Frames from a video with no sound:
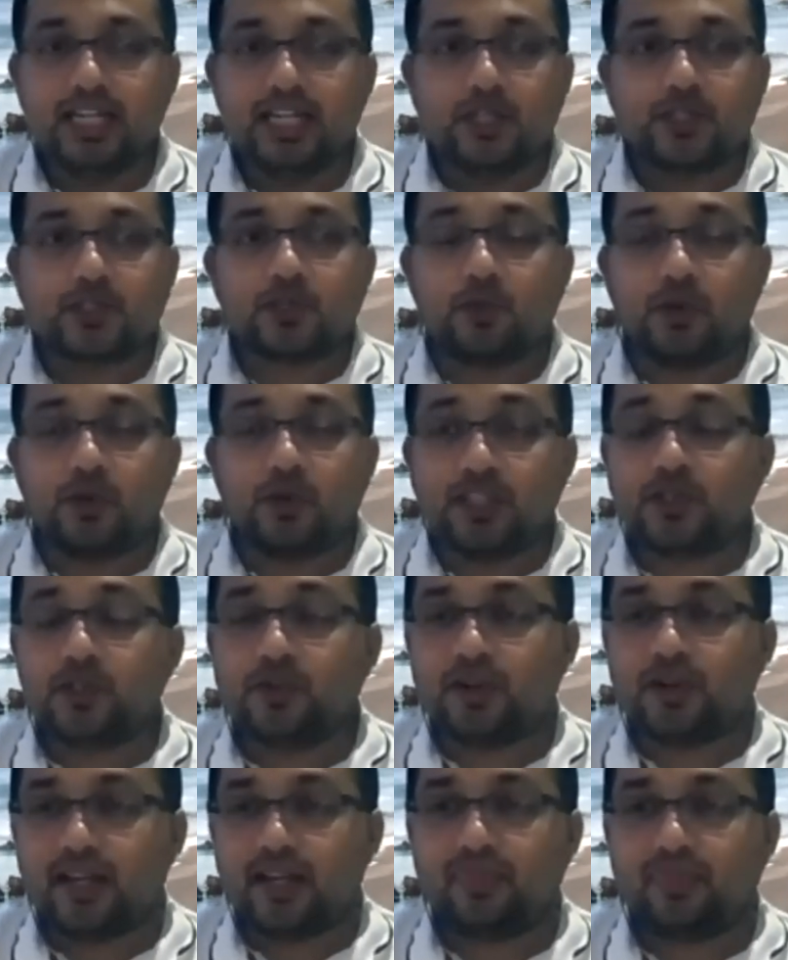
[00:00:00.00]
So once you
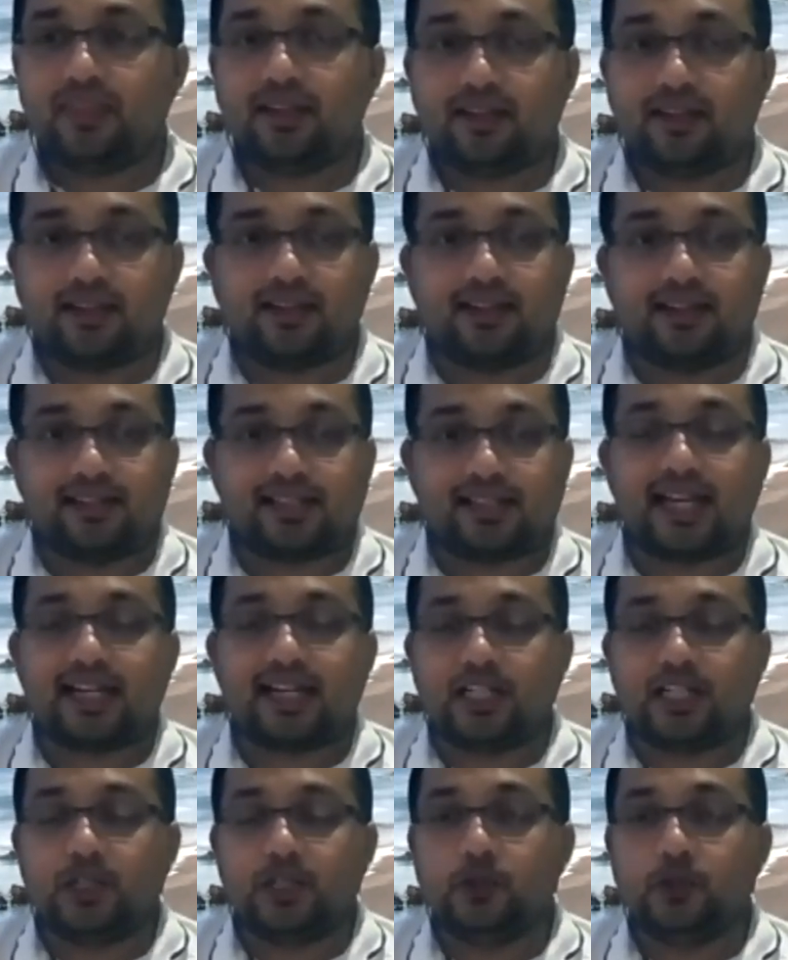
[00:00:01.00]
read the
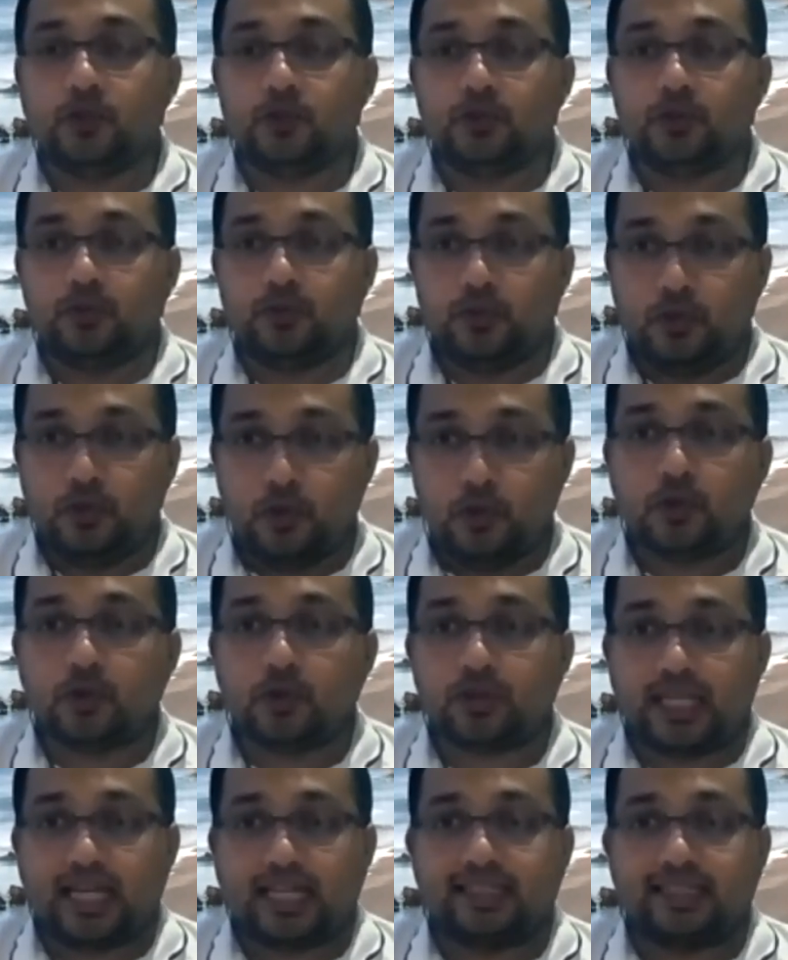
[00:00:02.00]
title, you
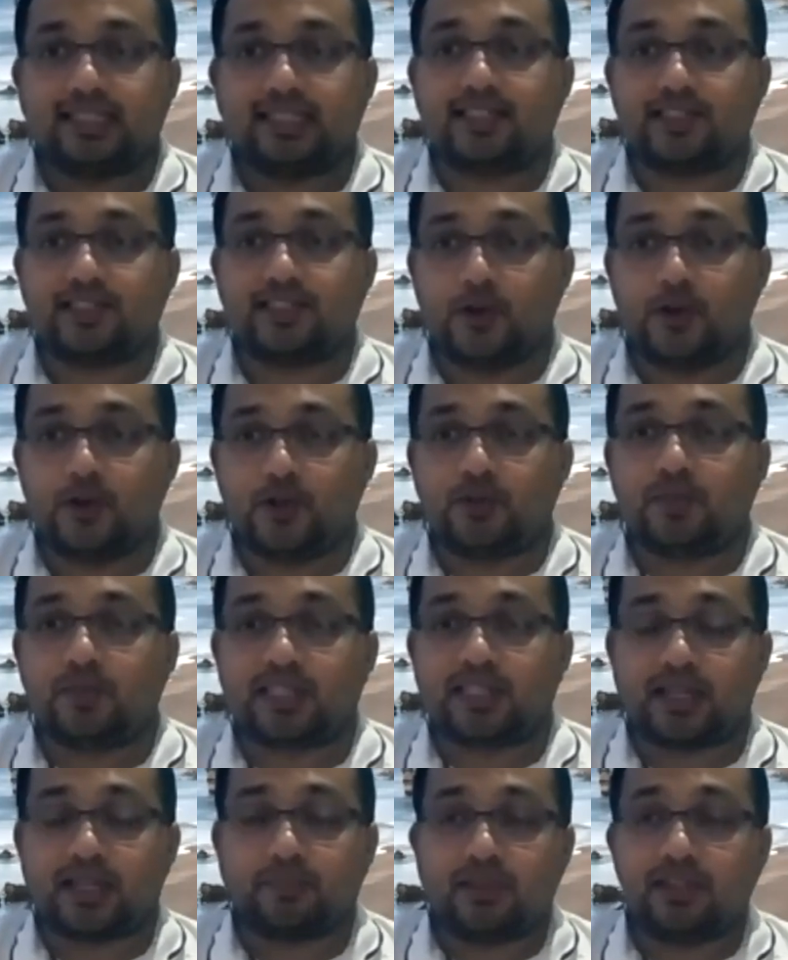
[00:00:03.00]
know that this is going to
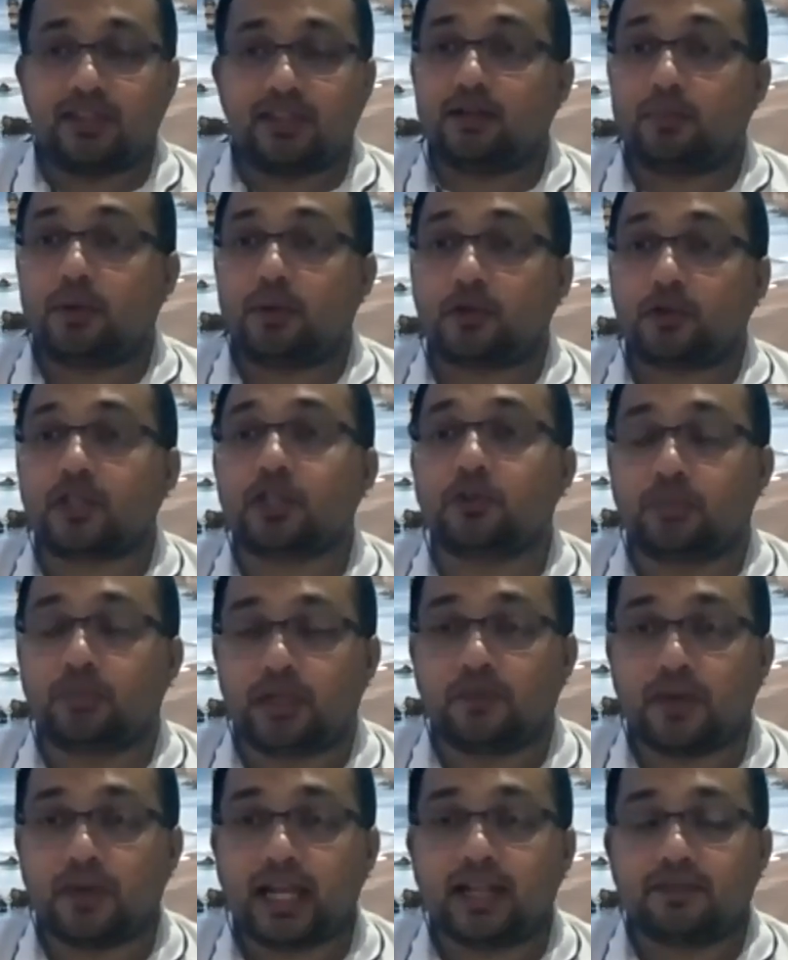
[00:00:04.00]
be something about human
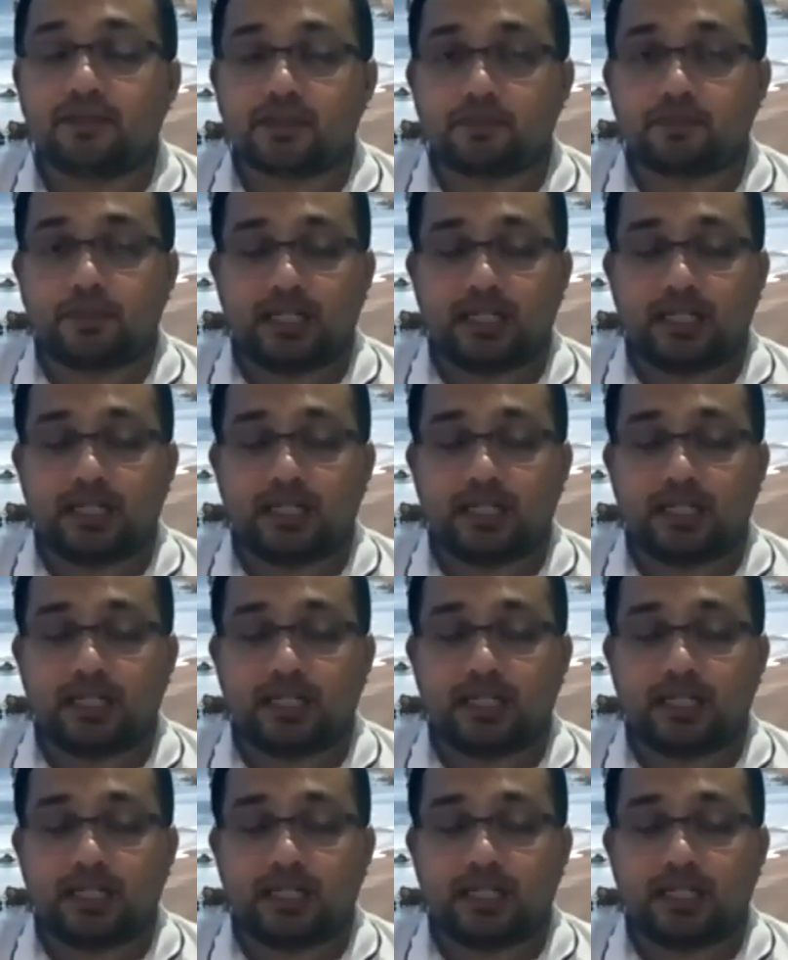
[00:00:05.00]
values.